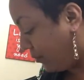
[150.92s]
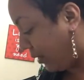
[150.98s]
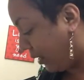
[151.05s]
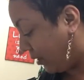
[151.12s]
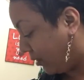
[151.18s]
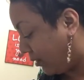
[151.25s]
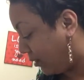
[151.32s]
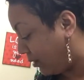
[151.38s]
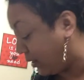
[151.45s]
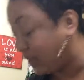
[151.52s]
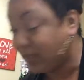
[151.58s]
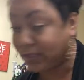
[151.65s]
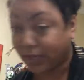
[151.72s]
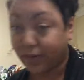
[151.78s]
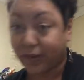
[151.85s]
me
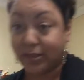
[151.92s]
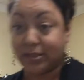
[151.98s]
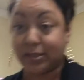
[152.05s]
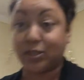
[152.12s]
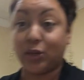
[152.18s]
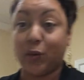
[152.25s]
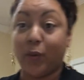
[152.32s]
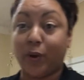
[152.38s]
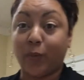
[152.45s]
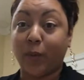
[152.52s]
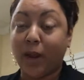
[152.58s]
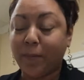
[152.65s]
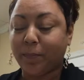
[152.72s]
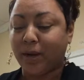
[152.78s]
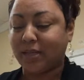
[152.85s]
these earrings as a going
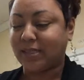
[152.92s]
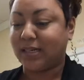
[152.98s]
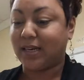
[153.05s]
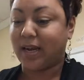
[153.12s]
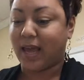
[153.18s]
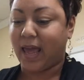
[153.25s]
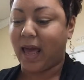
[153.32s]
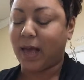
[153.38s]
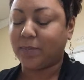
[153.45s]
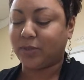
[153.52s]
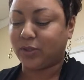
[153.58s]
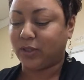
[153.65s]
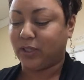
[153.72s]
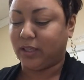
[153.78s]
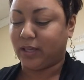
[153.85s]
away present, and I
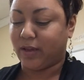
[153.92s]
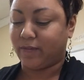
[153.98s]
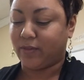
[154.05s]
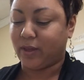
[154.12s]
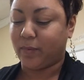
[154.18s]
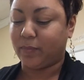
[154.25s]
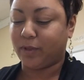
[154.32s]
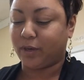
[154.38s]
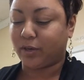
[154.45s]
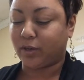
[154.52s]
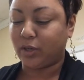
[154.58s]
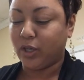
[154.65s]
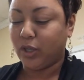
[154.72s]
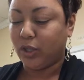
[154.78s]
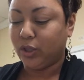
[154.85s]
absolutely love them.
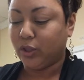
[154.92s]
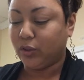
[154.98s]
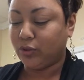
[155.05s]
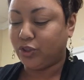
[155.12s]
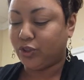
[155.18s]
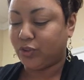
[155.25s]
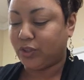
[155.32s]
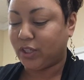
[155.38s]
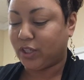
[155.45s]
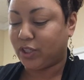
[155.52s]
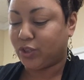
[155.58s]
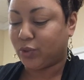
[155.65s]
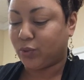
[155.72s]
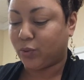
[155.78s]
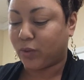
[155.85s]
They're little Juicy
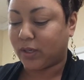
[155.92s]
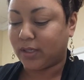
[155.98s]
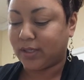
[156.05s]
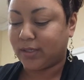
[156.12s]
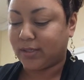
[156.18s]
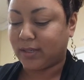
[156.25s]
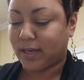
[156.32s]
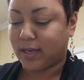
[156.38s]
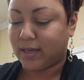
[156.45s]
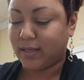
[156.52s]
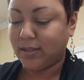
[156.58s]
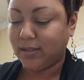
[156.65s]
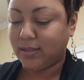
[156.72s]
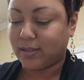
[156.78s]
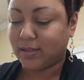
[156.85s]
Couture
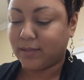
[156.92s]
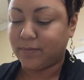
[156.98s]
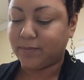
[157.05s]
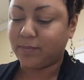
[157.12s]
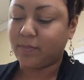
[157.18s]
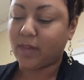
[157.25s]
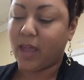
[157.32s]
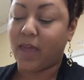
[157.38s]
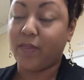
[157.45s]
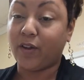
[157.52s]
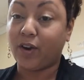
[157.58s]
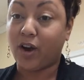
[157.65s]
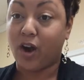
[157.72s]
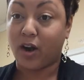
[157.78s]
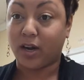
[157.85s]
studs, and
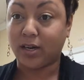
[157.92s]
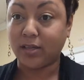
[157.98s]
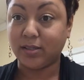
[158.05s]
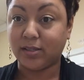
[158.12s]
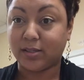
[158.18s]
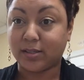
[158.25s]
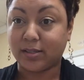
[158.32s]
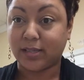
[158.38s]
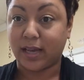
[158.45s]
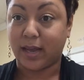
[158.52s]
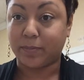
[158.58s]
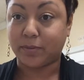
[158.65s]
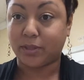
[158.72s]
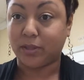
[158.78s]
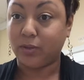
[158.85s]
they're hearts because I
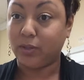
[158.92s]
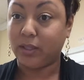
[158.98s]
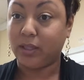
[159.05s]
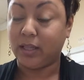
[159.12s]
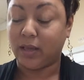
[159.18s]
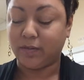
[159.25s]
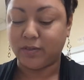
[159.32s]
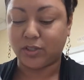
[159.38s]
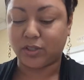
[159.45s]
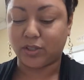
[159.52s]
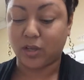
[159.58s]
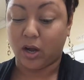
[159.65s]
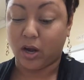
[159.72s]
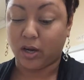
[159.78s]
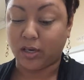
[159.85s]
absolutely love
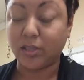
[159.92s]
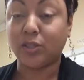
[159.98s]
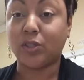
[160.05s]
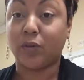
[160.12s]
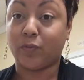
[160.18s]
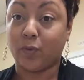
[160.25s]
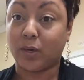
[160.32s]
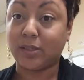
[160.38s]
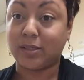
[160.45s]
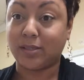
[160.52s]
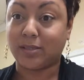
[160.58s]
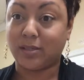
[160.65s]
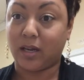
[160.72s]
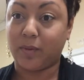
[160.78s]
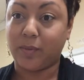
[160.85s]
hearts. So of course this
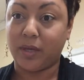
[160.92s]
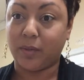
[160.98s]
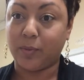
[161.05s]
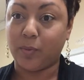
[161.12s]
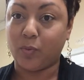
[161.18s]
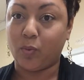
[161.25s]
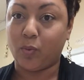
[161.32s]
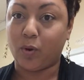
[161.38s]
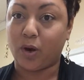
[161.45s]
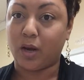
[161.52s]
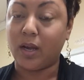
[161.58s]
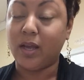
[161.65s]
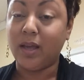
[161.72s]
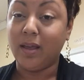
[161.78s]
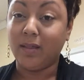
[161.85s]
is going to be a little bit
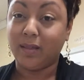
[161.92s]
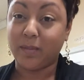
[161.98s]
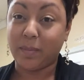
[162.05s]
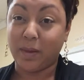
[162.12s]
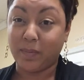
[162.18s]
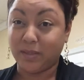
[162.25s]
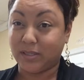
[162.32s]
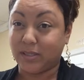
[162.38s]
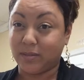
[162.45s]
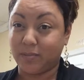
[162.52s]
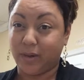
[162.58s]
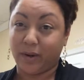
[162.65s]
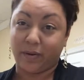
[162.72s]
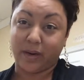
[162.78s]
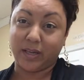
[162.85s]
more than maybe some
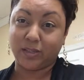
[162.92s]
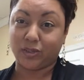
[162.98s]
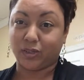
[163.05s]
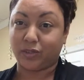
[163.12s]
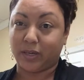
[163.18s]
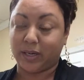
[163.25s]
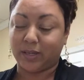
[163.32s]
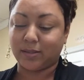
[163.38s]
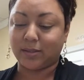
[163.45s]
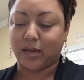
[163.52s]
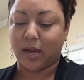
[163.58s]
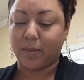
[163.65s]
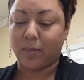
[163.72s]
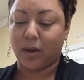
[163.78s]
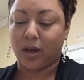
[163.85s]
earrings or trinkets that
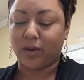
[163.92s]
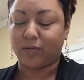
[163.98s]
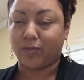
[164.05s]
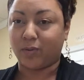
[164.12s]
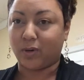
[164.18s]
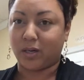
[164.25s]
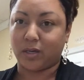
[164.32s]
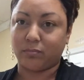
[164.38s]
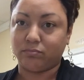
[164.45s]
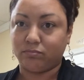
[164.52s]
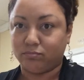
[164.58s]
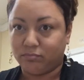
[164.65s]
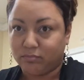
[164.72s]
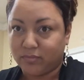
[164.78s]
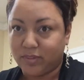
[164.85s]
I bought for
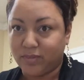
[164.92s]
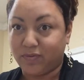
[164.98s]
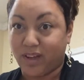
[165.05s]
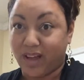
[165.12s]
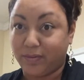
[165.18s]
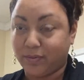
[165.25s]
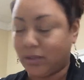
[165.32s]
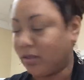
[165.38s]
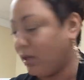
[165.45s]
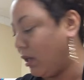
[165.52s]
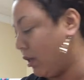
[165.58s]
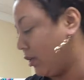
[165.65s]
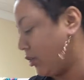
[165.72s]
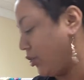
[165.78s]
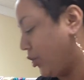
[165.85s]
$5,
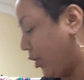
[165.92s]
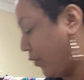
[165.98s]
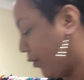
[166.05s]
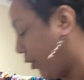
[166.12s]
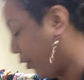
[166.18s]
$10. You never